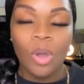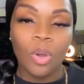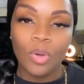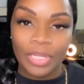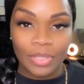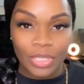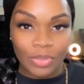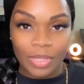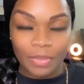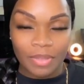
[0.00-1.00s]
or you could
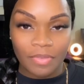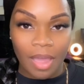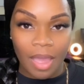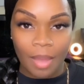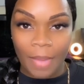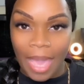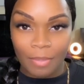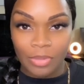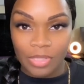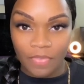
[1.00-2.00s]
use it with
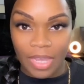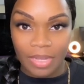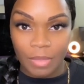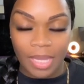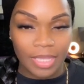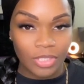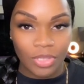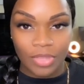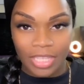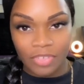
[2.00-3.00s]
Apple's Find My.
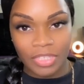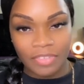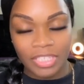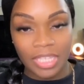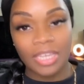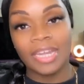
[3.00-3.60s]
So that's really, really good.